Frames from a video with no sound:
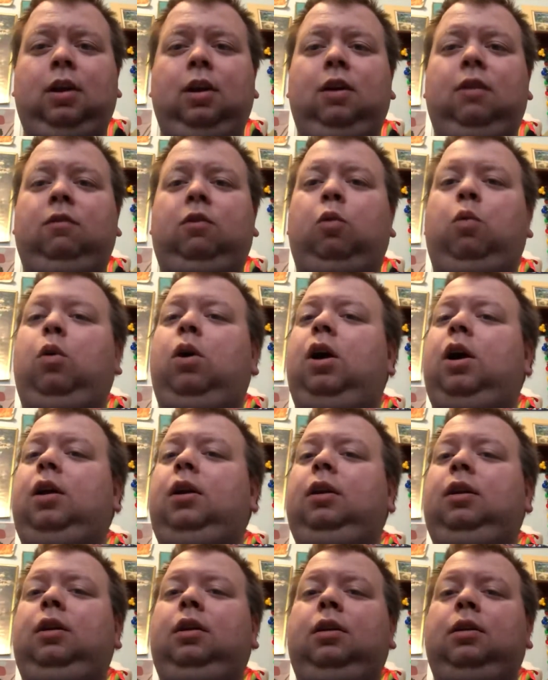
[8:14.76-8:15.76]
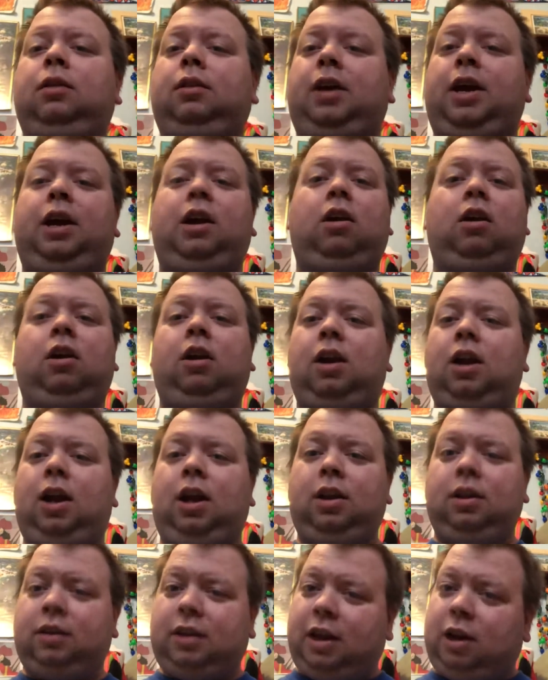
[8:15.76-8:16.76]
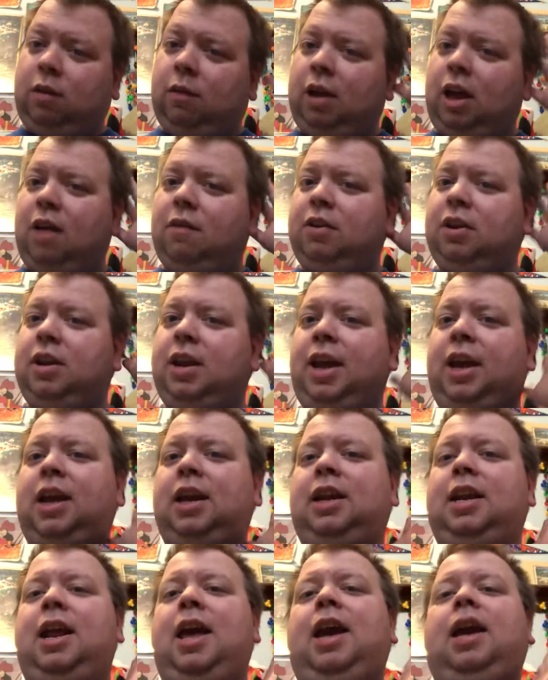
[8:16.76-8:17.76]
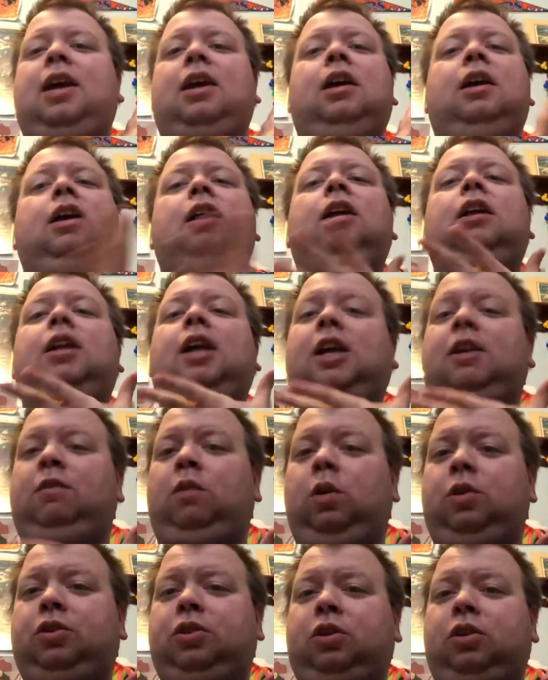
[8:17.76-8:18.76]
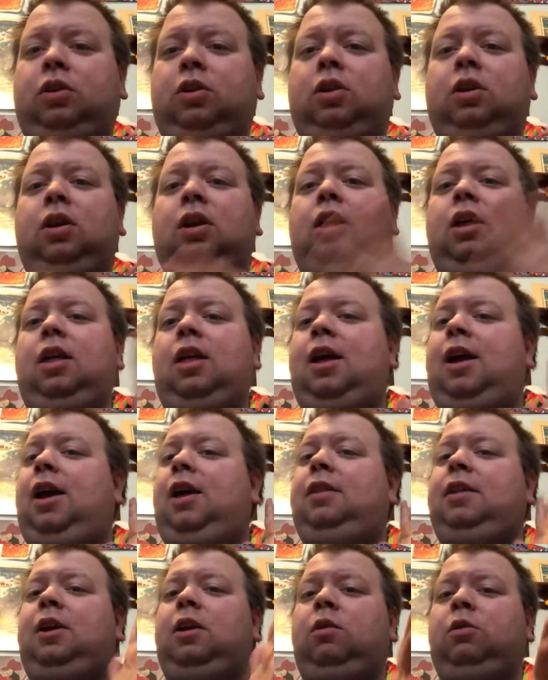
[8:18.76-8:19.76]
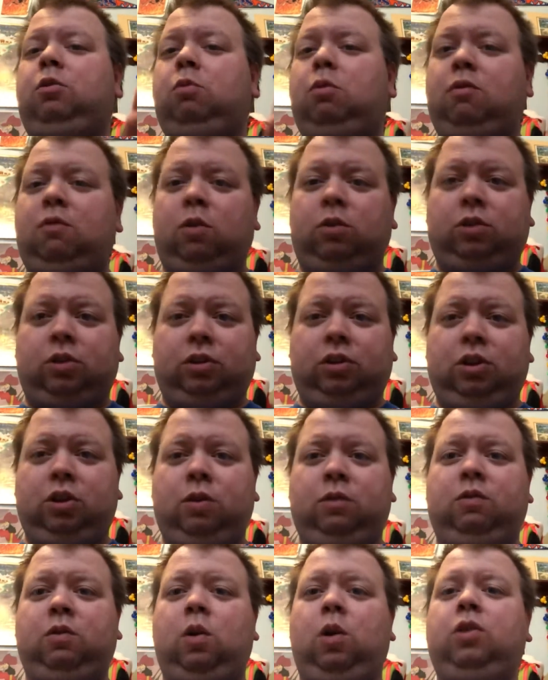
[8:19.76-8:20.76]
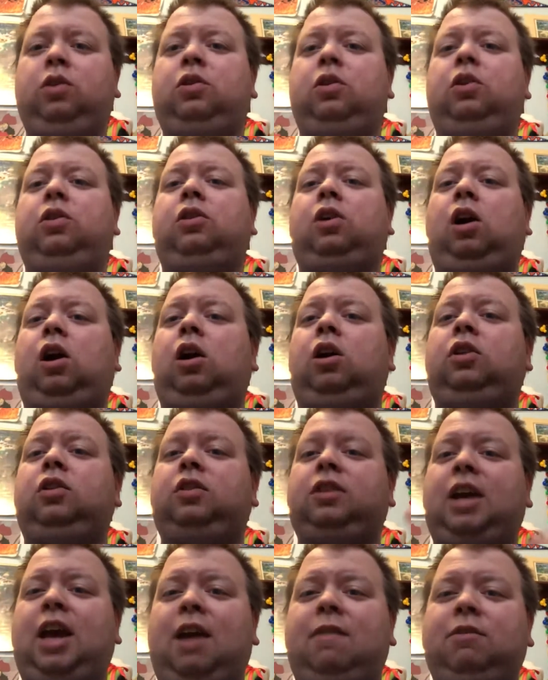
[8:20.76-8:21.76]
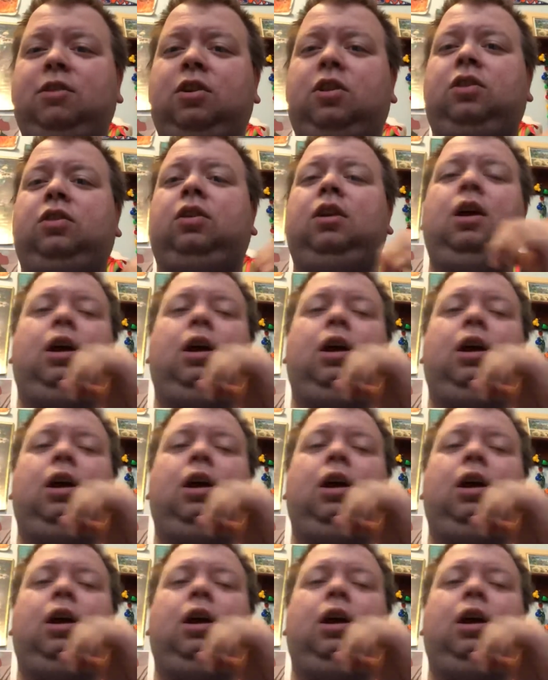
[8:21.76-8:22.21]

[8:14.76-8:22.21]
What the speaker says: For one, they don't have a naked neck like a vulture. And they don't do what vultures do. Vultures are scavengers.